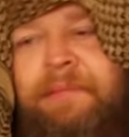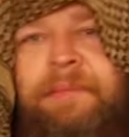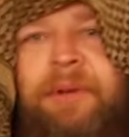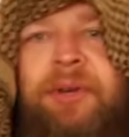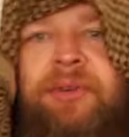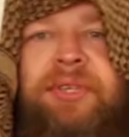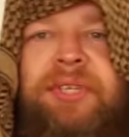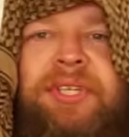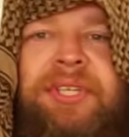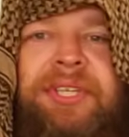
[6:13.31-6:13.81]

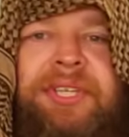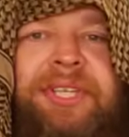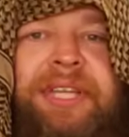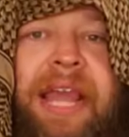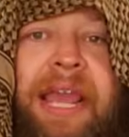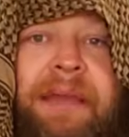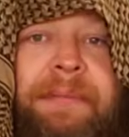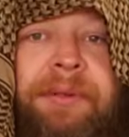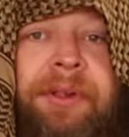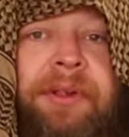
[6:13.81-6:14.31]
most
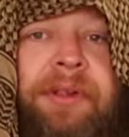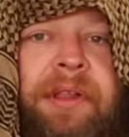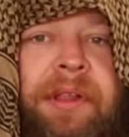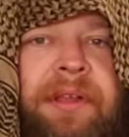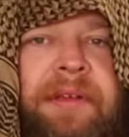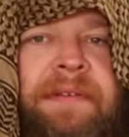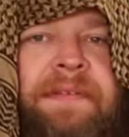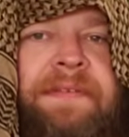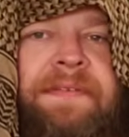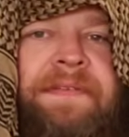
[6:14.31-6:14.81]

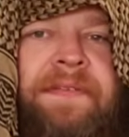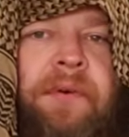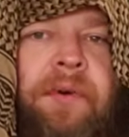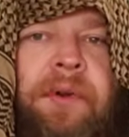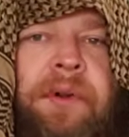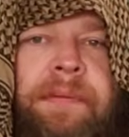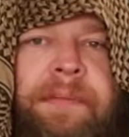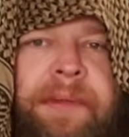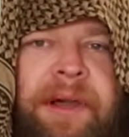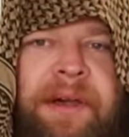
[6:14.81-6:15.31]
stable
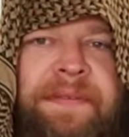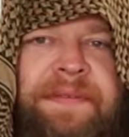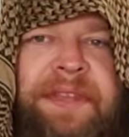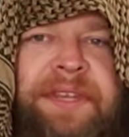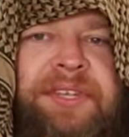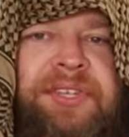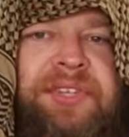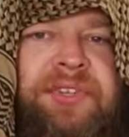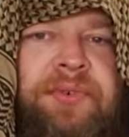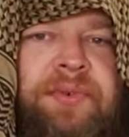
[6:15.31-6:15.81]
form of
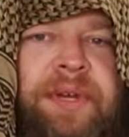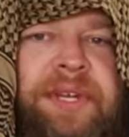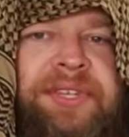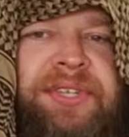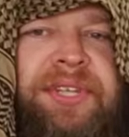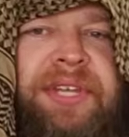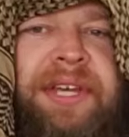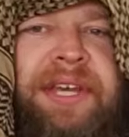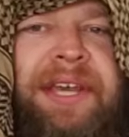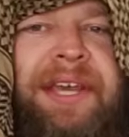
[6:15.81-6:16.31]
this
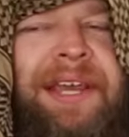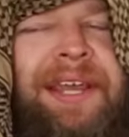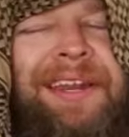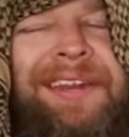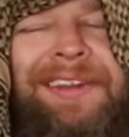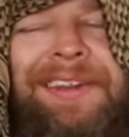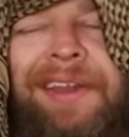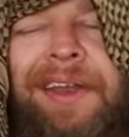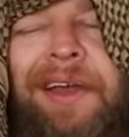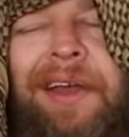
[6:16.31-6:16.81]
twist.
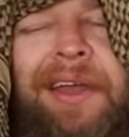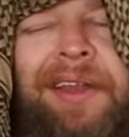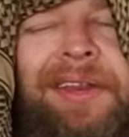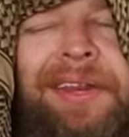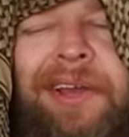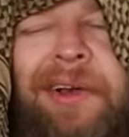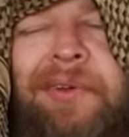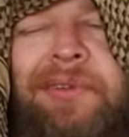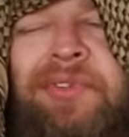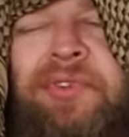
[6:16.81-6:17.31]

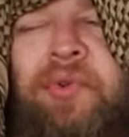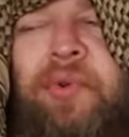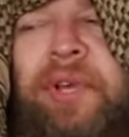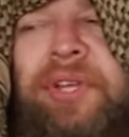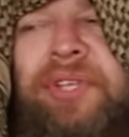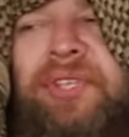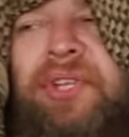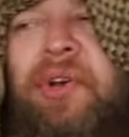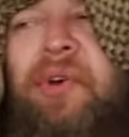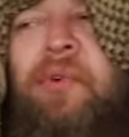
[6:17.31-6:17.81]
Don't
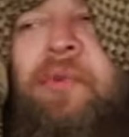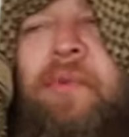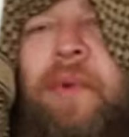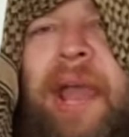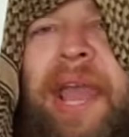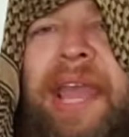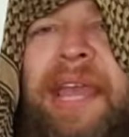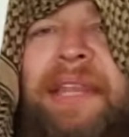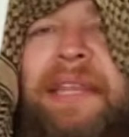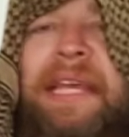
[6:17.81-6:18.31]
twist
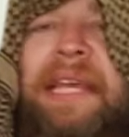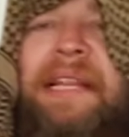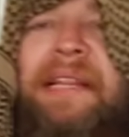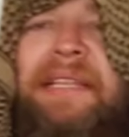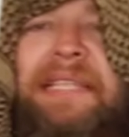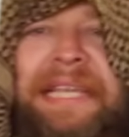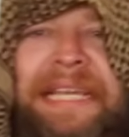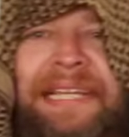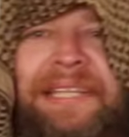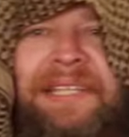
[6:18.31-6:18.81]
away, that'll
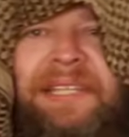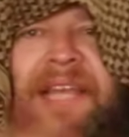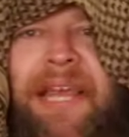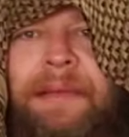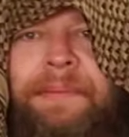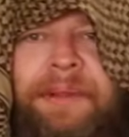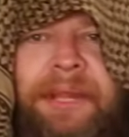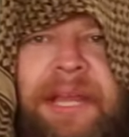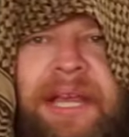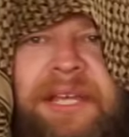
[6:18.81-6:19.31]

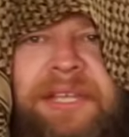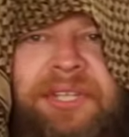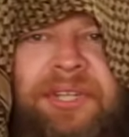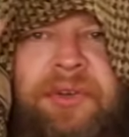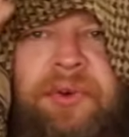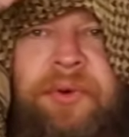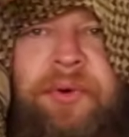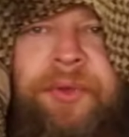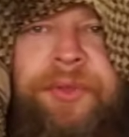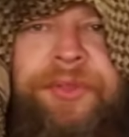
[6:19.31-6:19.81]
destabilize
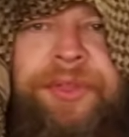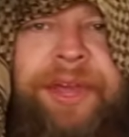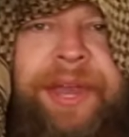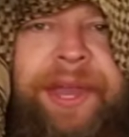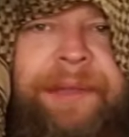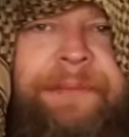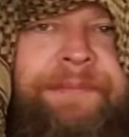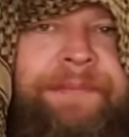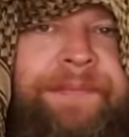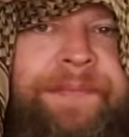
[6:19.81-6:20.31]
the whole
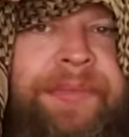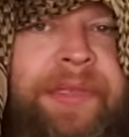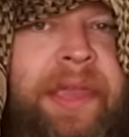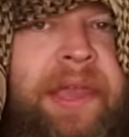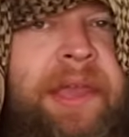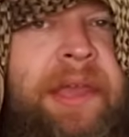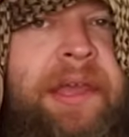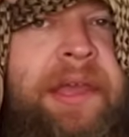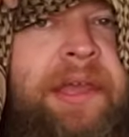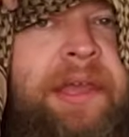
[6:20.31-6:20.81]
thing.
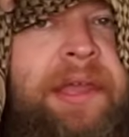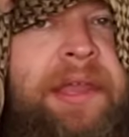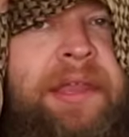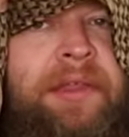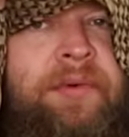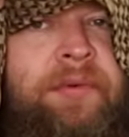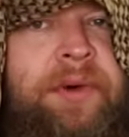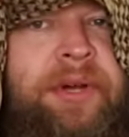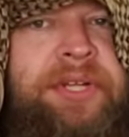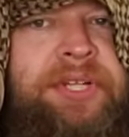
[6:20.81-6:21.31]

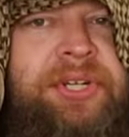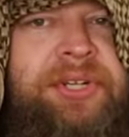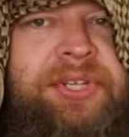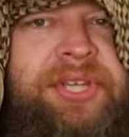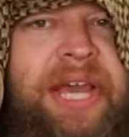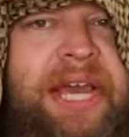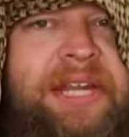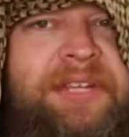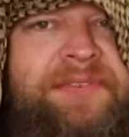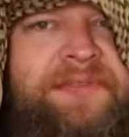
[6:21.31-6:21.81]
Once you're
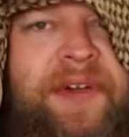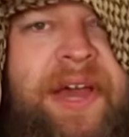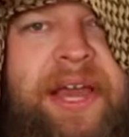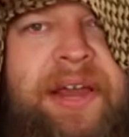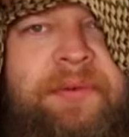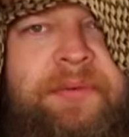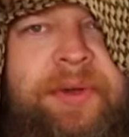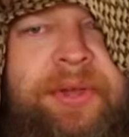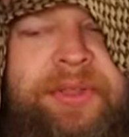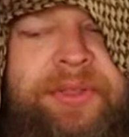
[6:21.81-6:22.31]

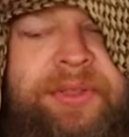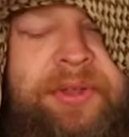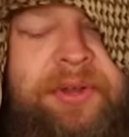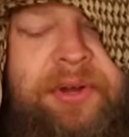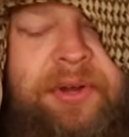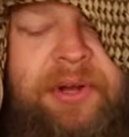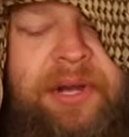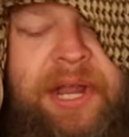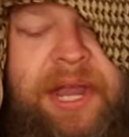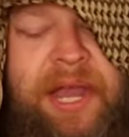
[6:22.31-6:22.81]
satisfied with
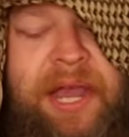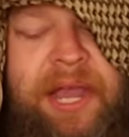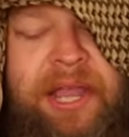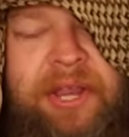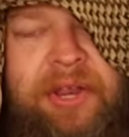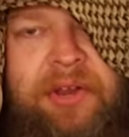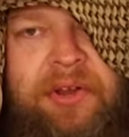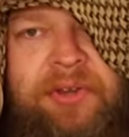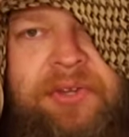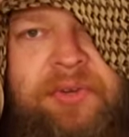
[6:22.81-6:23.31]

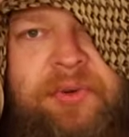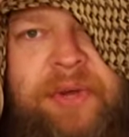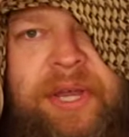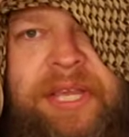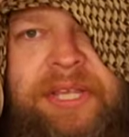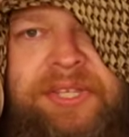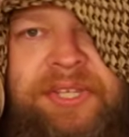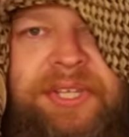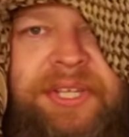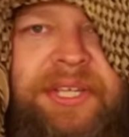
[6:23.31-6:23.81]
your
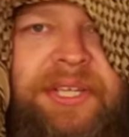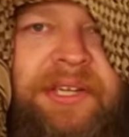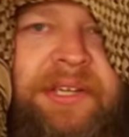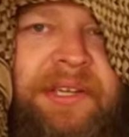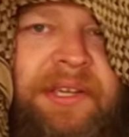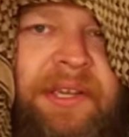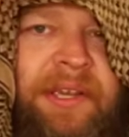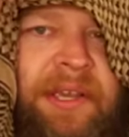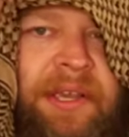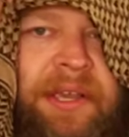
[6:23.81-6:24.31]
twist,
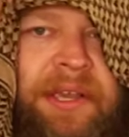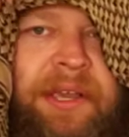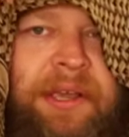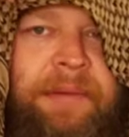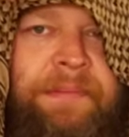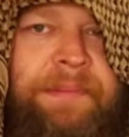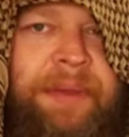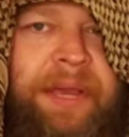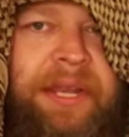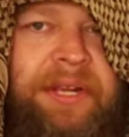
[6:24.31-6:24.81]

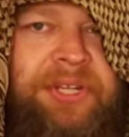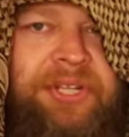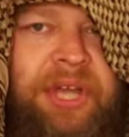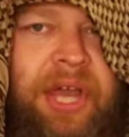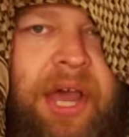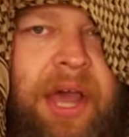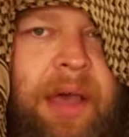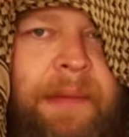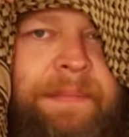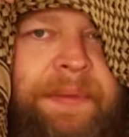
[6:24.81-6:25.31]
pinch
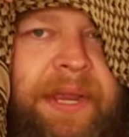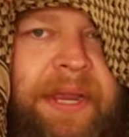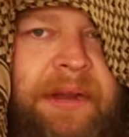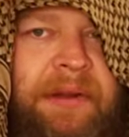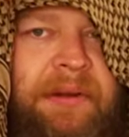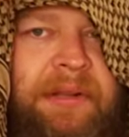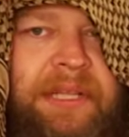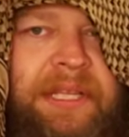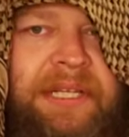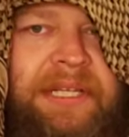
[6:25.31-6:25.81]
up
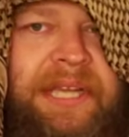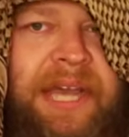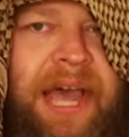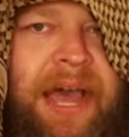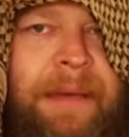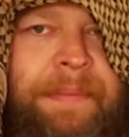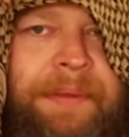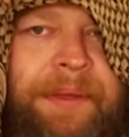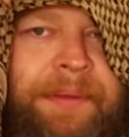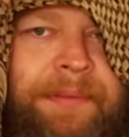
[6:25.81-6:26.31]
here at the
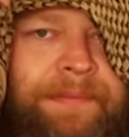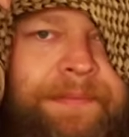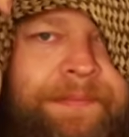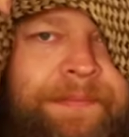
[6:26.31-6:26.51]
top